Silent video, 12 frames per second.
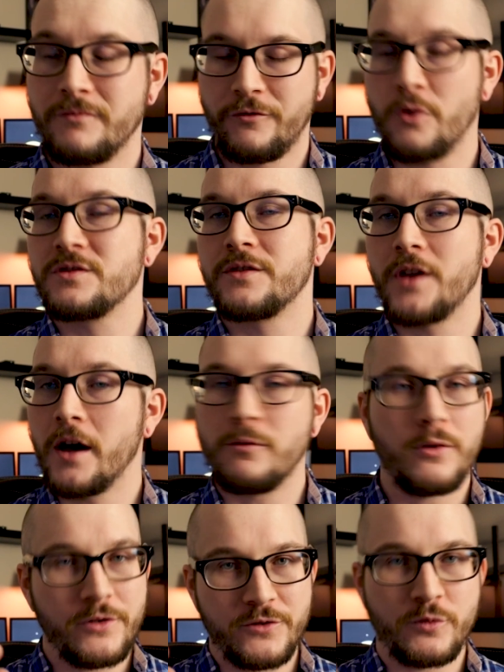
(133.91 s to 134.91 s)
frozen thawed
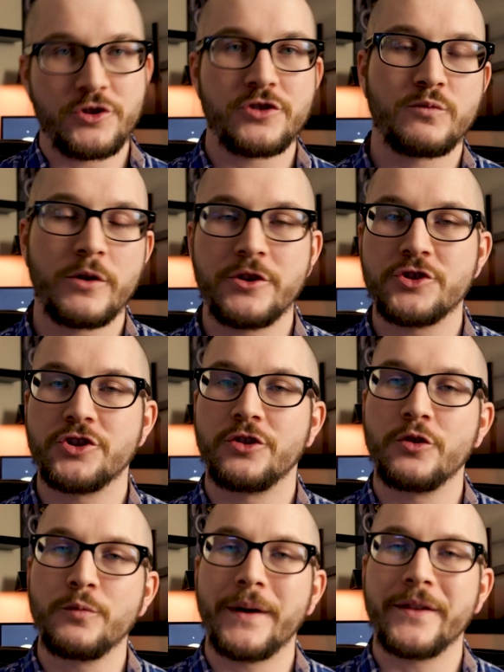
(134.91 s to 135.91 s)
rodents, which is what you
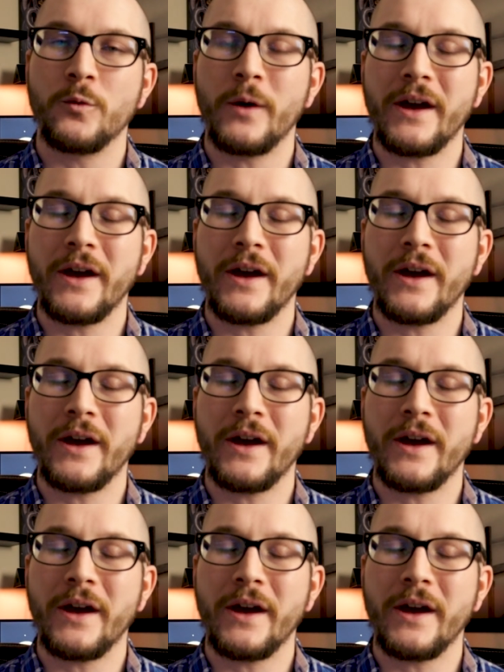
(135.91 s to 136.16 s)
should do, by the